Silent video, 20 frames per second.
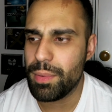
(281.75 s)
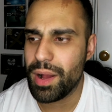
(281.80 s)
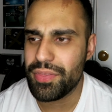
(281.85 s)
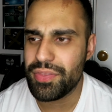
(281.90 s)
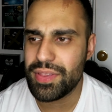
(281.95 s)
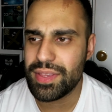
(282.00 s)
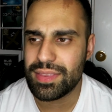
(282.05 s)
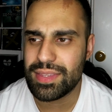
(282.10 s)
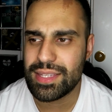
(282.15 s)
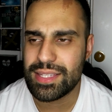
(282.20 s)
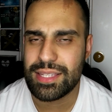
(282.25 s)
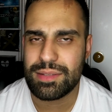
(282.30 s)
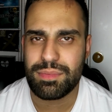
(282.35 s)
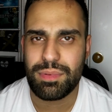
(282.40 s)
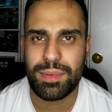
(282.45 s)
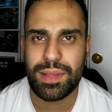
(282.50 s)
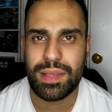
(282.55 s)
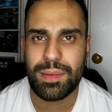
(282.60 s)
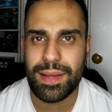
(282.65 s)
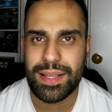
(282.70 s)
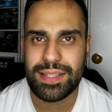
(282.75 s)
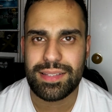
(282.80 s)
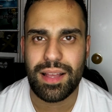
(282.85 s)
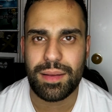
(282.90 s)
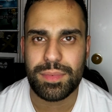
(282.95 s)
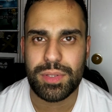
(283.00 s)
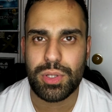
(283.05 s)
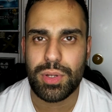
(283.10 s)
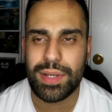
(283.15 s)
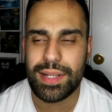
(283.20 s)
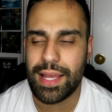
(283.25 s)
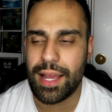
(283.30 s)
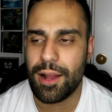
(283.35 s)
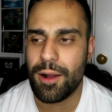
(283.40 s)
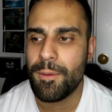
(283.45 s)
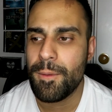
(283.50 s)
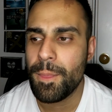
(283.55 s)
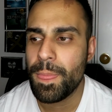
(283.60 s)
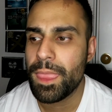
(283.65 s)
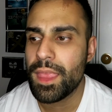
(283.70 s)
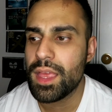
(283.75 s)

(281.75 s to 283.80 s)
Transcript: but I think this is probably the best time to do it now.